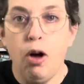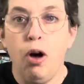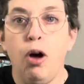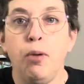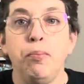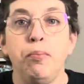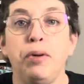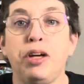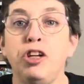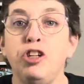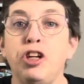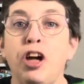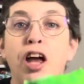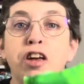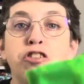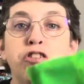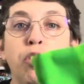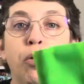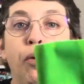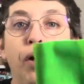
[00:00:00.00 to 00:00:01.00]
Because you
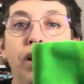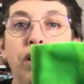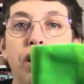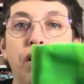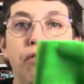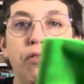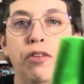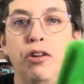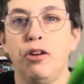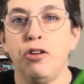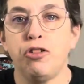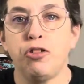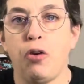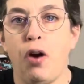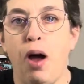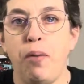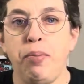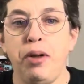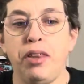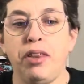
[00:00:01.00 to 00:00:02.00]
guys know I love little
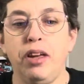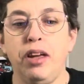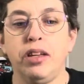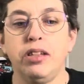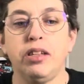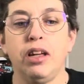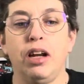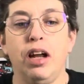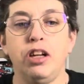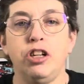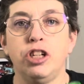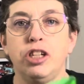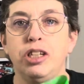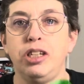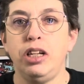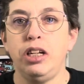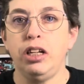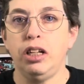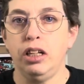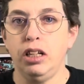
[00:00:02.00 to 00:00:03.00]
scrappy things and I just
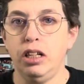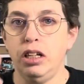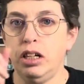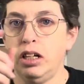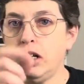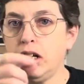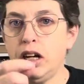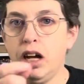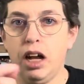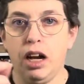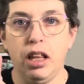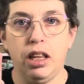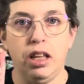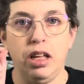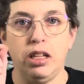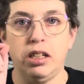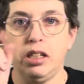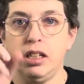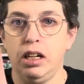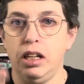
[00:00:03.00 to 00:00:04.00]
need a little cut of
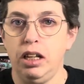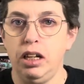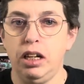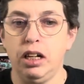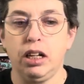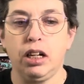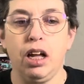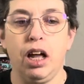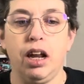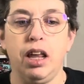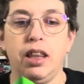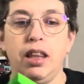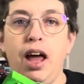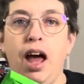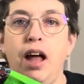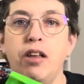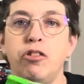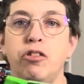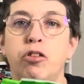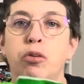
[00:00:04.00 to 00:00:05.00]
this and a little cut of
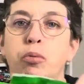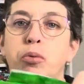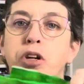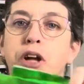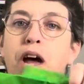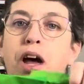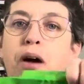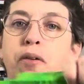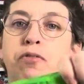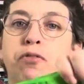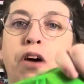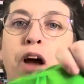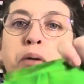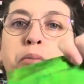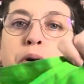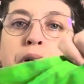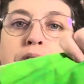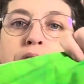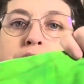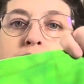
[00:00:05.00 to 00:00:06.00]
that. So when you have
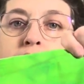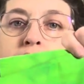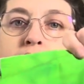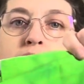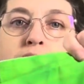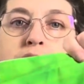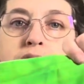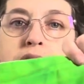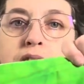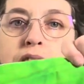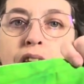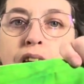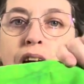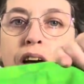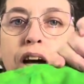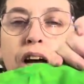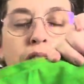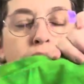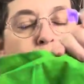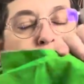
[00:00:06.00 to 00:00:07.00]
fabric like this,
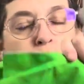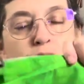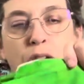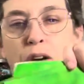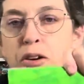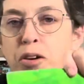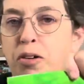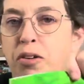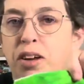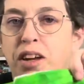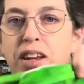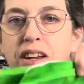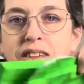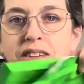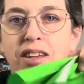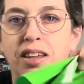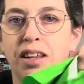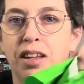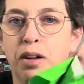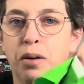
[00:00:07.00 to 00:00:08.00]
that's all you need is a
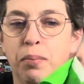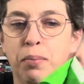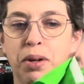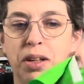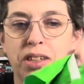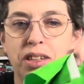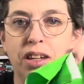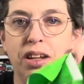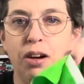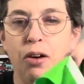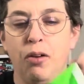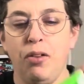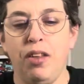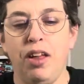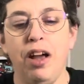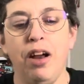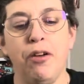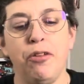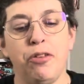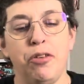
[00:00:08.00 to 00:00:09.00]
little bits here and
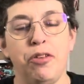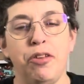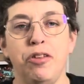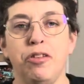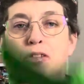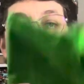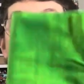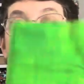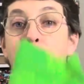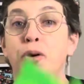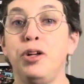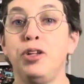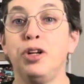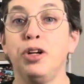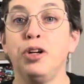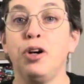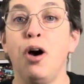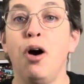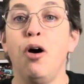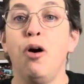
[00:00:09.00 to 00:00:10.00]
there. So this is going to
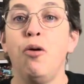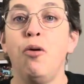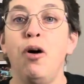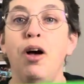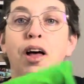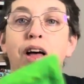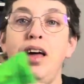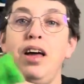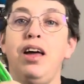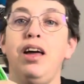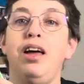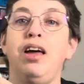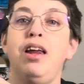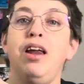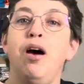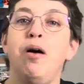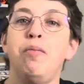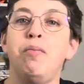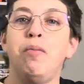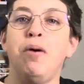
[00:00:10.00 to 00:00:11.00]
go in
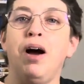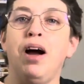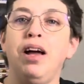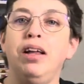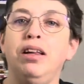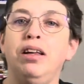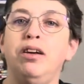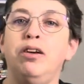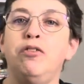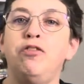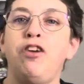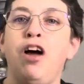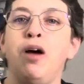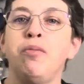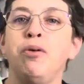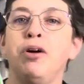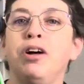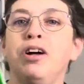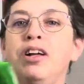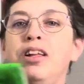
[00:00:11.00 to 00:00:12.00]
my little
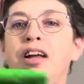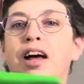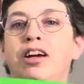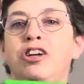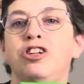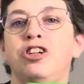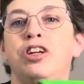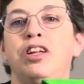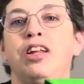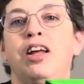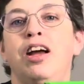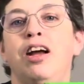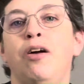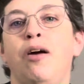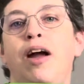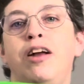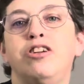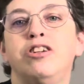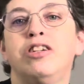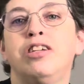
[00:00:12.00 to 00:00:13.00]
fabric collection there.
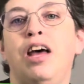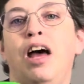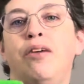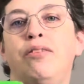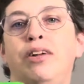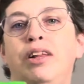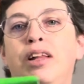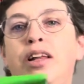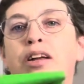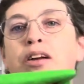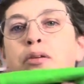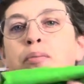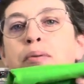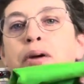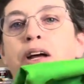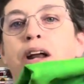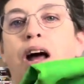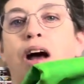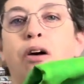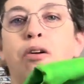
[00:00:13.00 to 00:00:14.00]
I just have a little
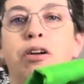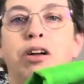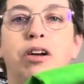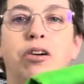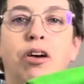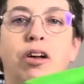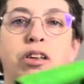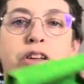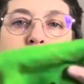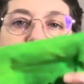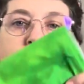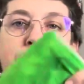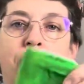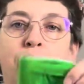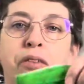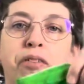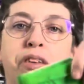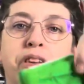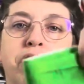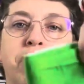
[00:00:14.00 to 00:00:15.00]
bit out here on the
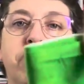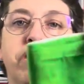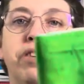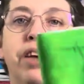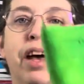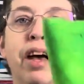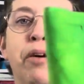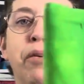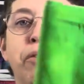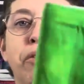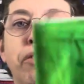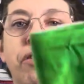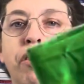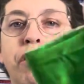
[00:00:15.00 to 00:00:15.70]
shelves at this house.